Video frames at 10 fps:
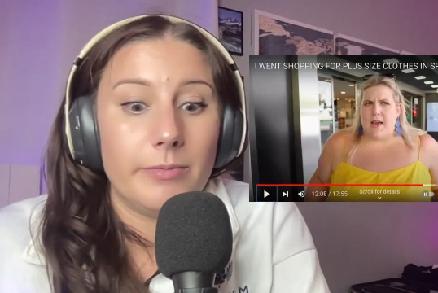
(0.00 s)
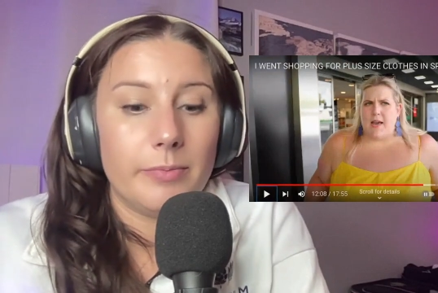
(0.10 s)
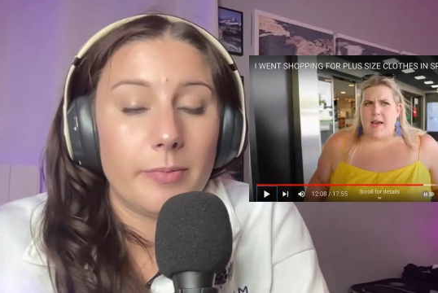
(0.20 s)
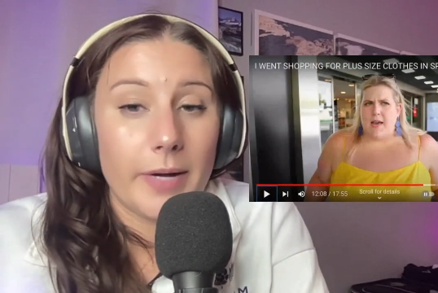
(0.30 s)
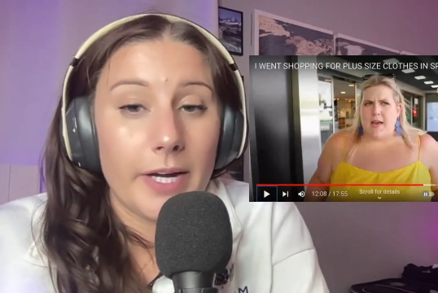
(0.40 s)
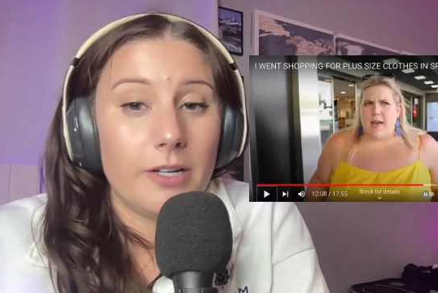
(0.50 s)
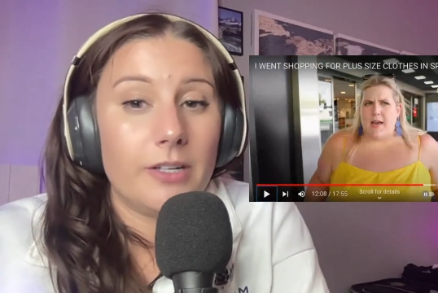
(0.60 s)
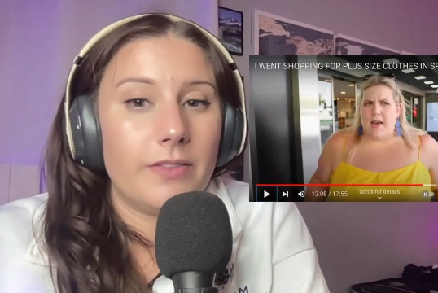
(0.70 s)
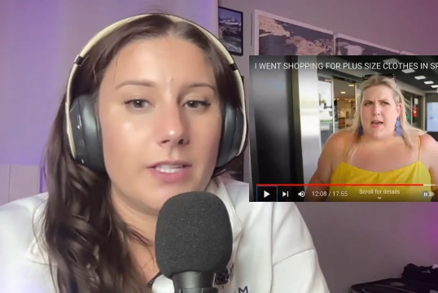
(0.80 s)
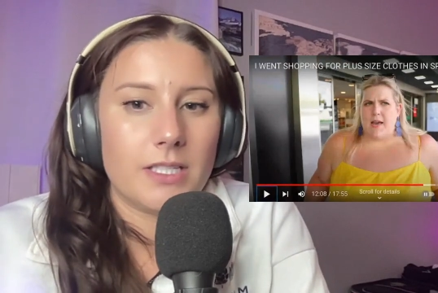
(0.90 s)
Speaker 1: prepared if
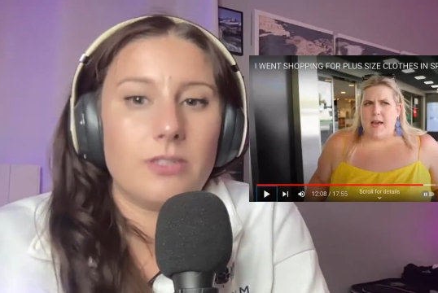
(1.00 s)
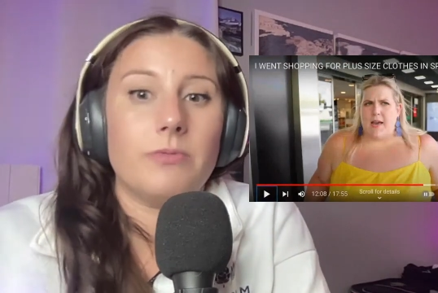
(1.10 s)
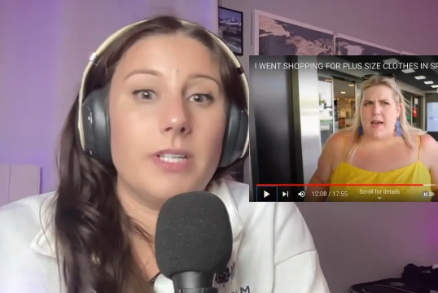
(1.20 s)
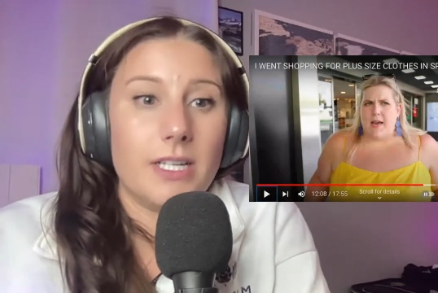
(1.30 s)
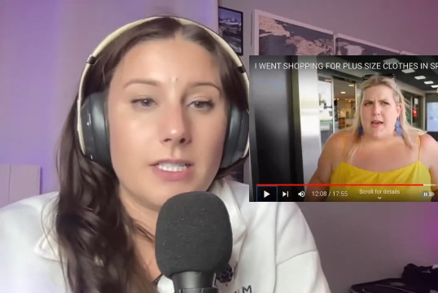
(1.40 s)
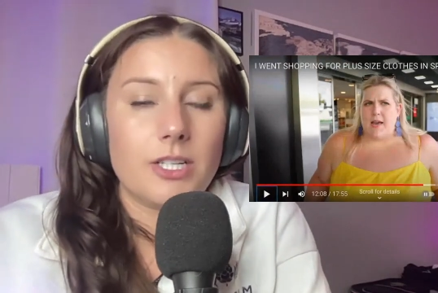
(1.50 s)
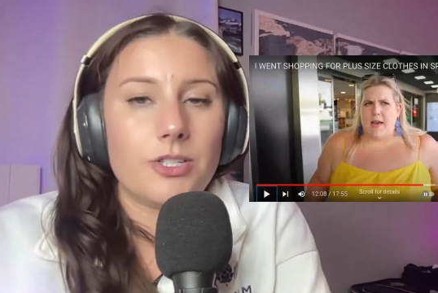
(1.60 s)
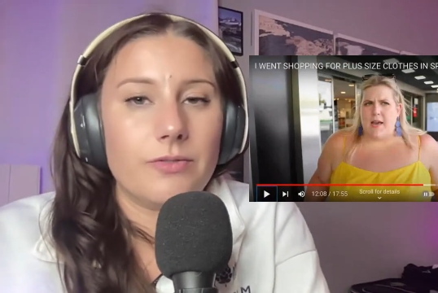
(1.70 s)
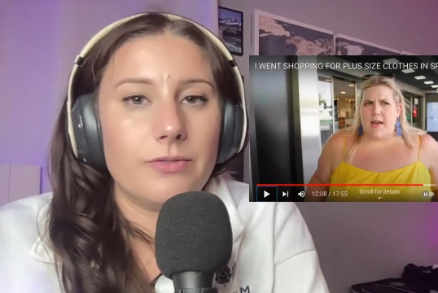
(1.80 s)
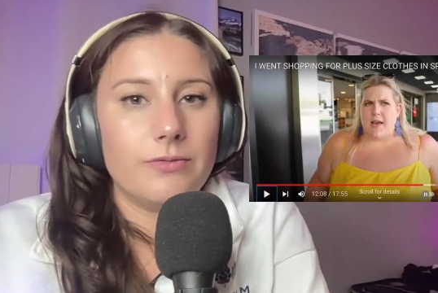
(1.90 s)
this is a
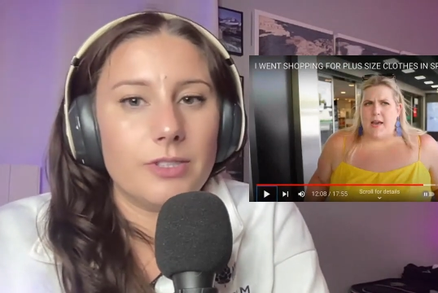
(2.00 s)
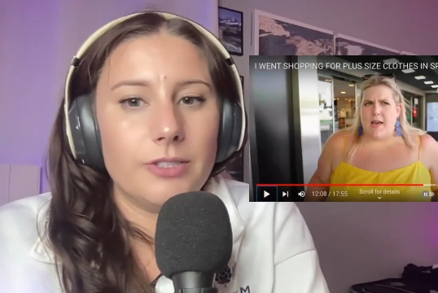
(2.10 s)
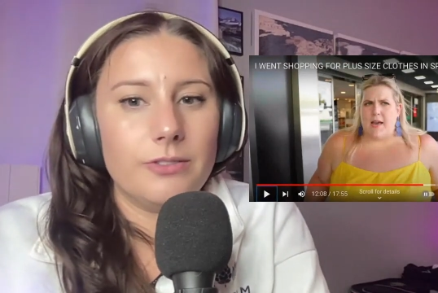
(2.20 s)
realization for you.